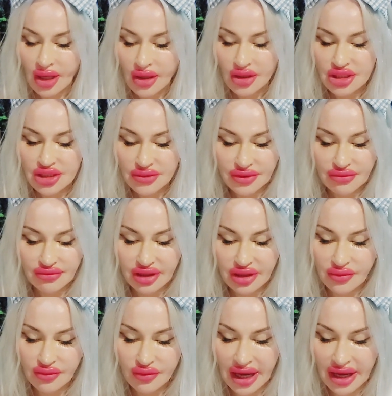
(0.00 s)
doing really
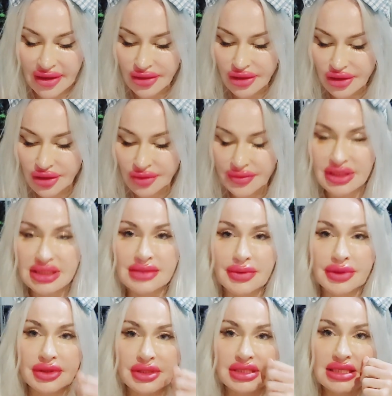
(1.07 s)
well. You could be
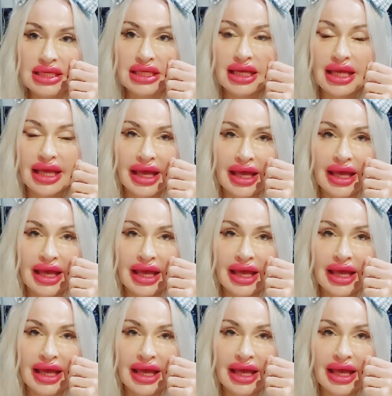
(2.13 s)
experiencing...